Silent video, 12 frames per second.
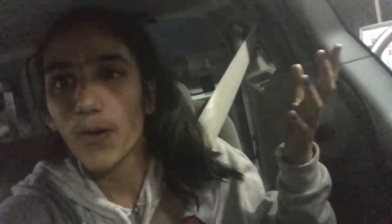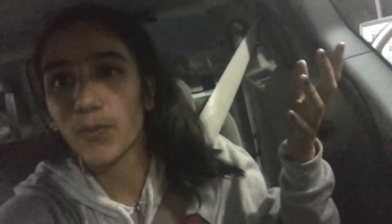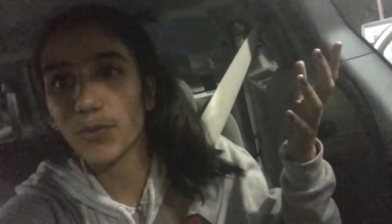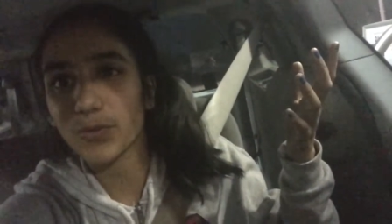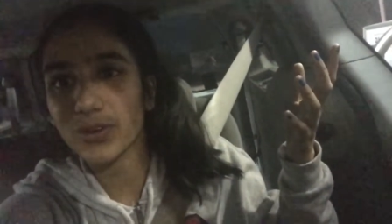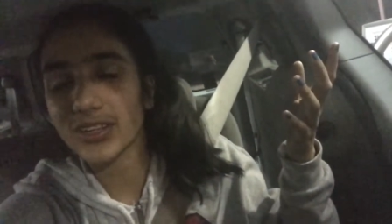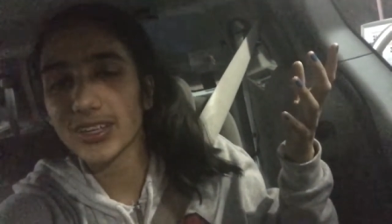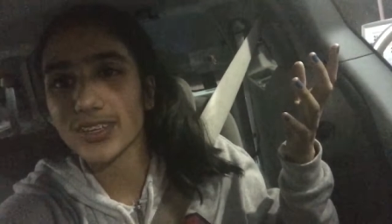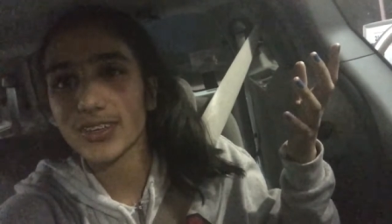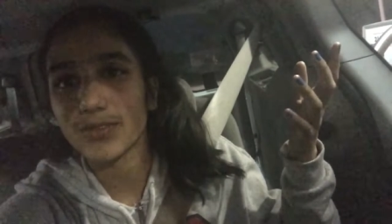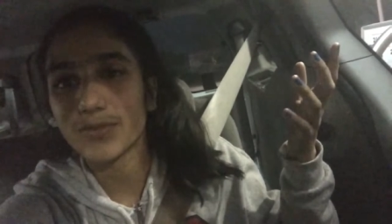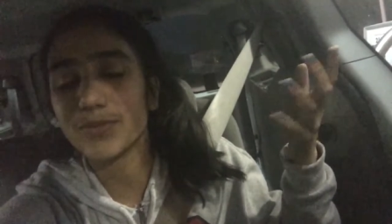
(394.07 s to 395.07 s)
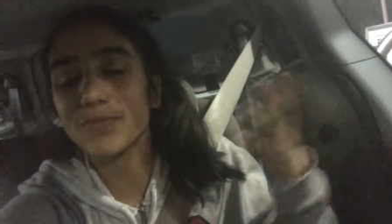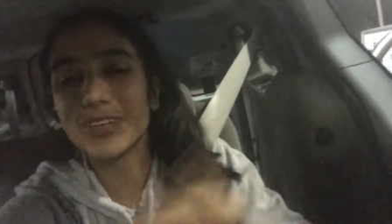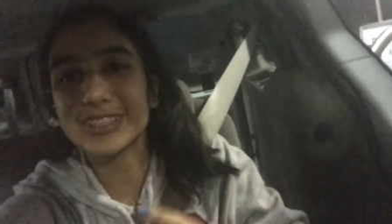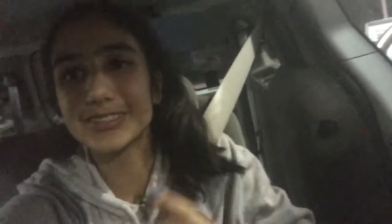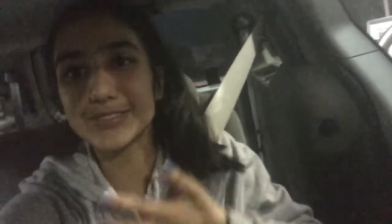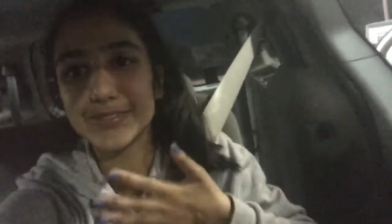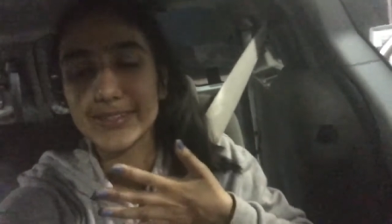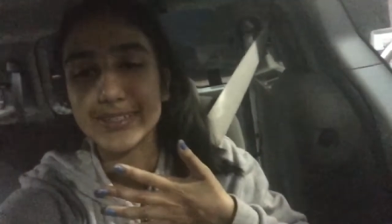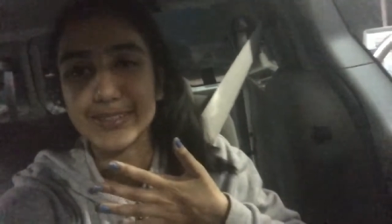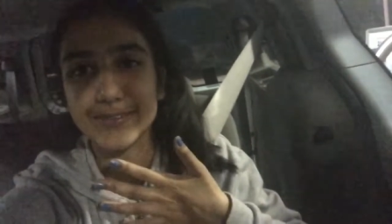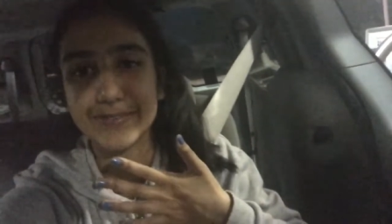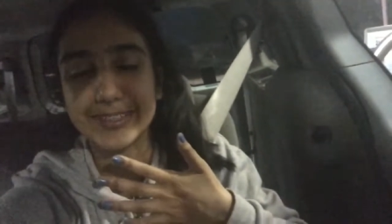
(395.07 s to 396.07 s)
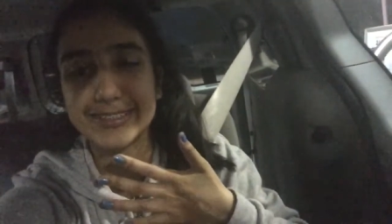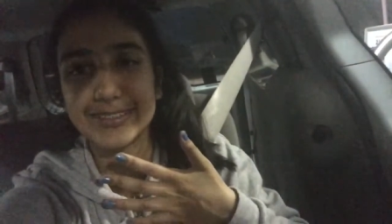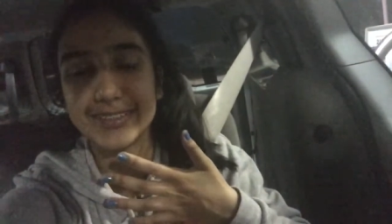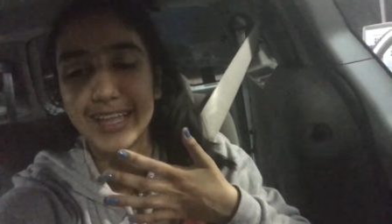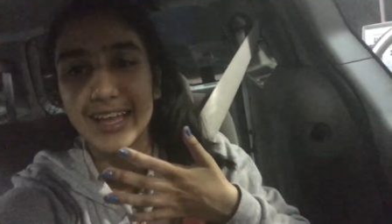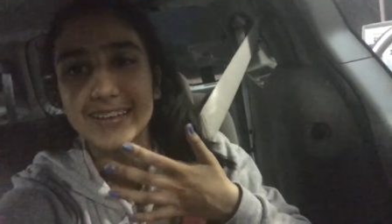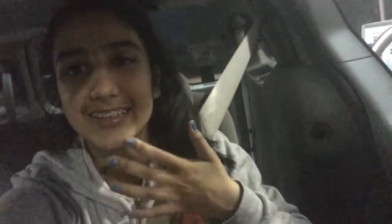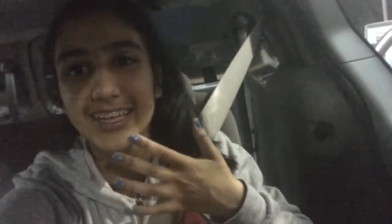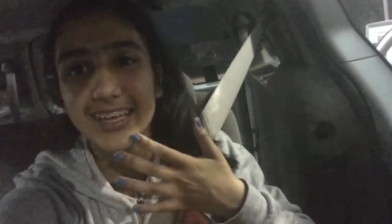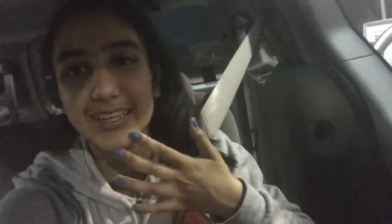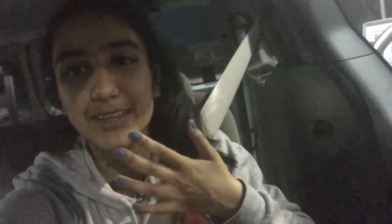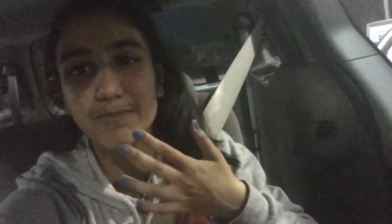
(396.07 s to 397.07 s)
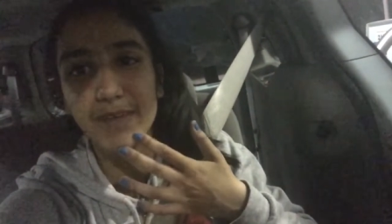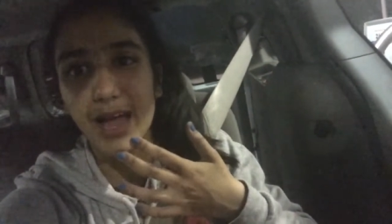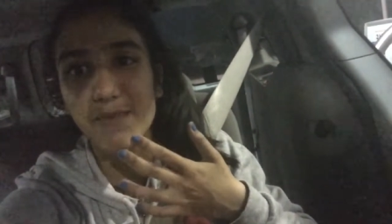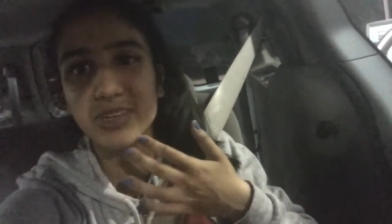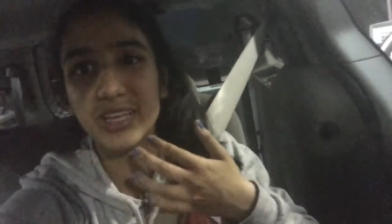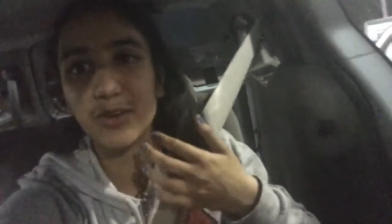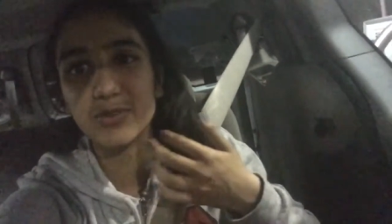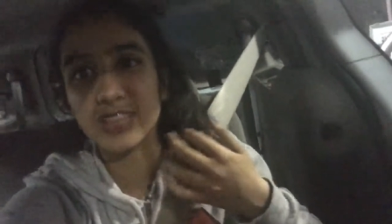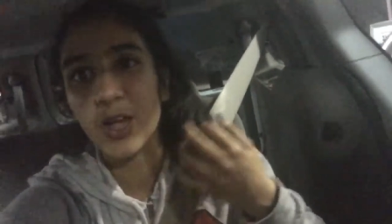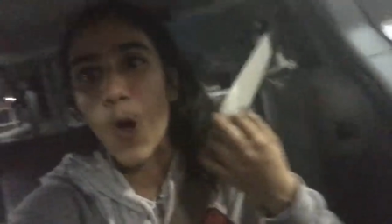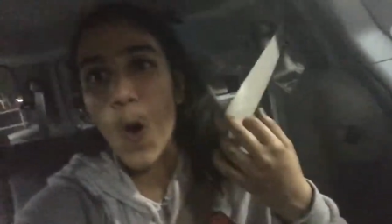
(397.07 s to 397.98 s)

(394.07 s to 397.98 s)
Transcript: we were all like my sister and her friends are laughing, and then Abigail was like,